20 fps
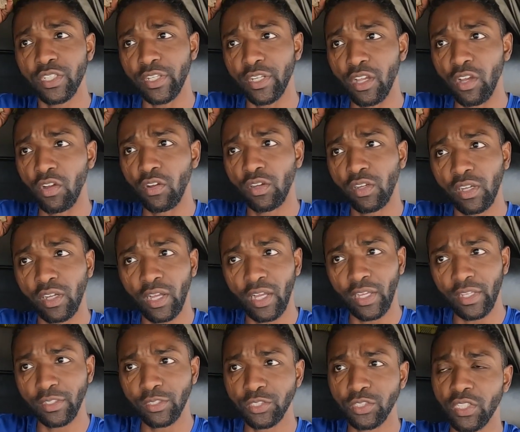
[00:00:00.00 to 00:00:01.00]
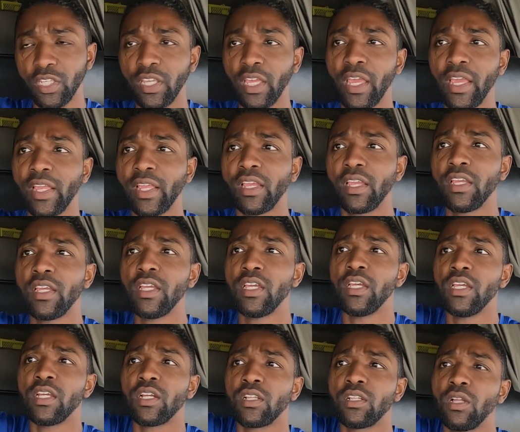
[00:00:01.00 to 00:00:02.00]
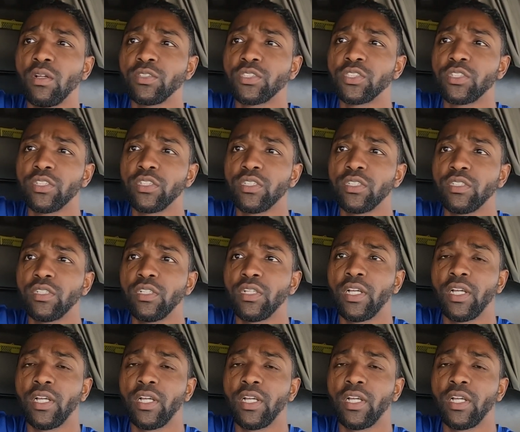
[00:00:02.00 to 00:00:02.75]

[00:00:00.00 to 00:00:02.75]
You know, I usually hang closer